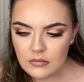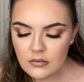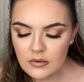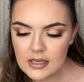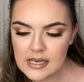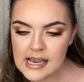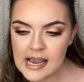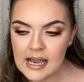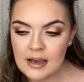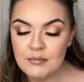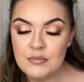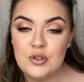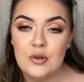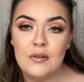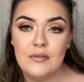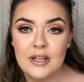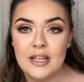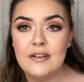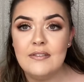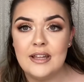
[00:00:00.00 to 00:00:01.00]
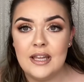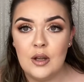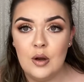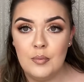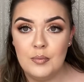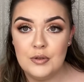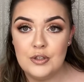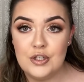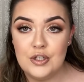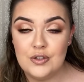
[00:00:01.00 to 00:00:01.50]
So I really hope
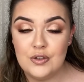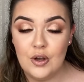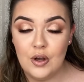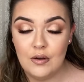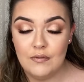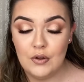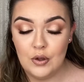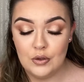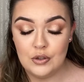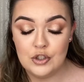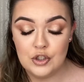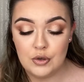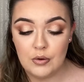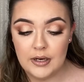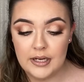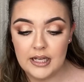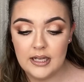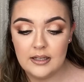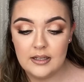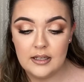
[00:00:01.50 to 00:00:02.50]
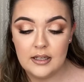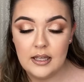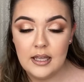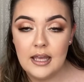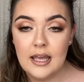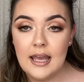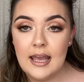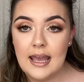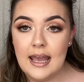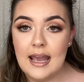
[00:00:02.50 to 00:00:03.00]
that you have all enjoyed it.
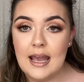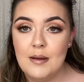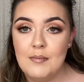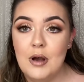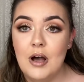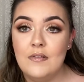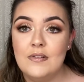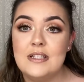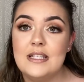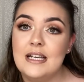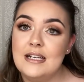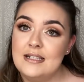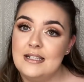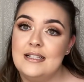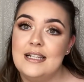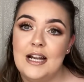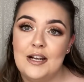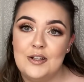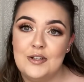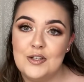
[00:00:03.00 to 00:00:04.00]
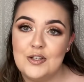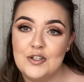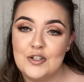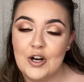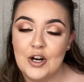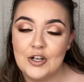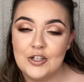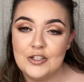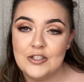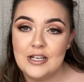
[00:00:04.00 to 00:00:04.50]
Obviously, as I said at the
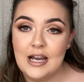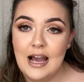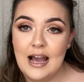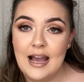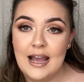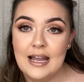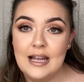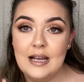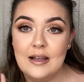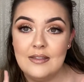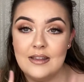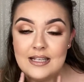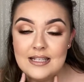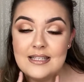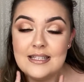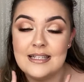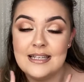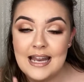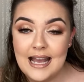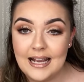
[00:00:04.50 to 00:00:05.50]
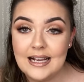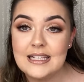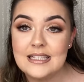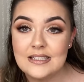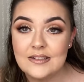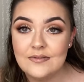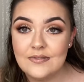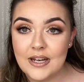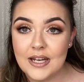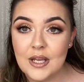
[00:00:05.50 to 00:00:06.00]
start, this
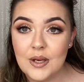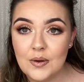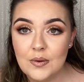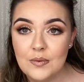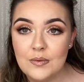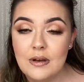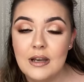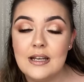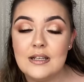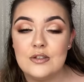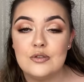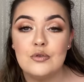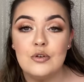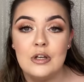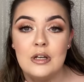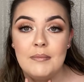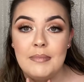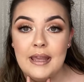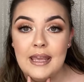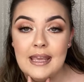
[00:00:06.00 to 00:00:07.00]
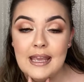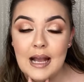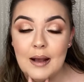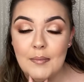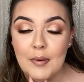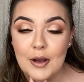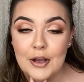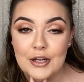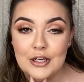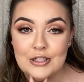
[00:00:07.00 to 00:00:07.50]
next video is going to be
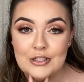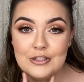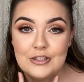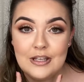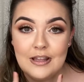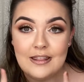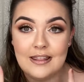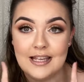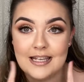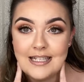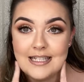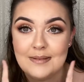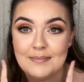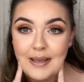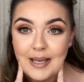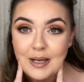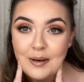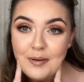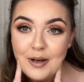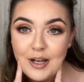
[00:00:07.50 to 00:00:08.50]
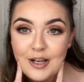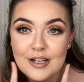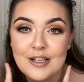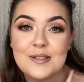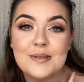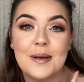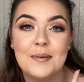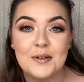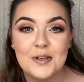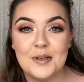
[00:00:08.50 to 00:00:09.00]
about this makeup look, so
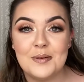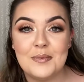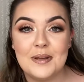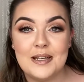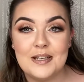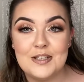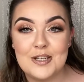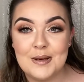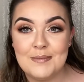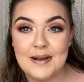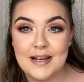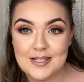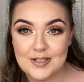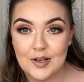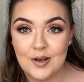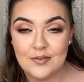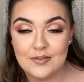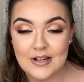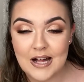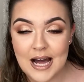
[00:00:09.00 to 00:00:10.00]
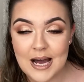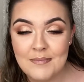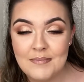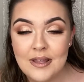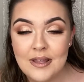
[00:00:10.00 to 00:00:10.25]
I'm going to be doing my soft glam.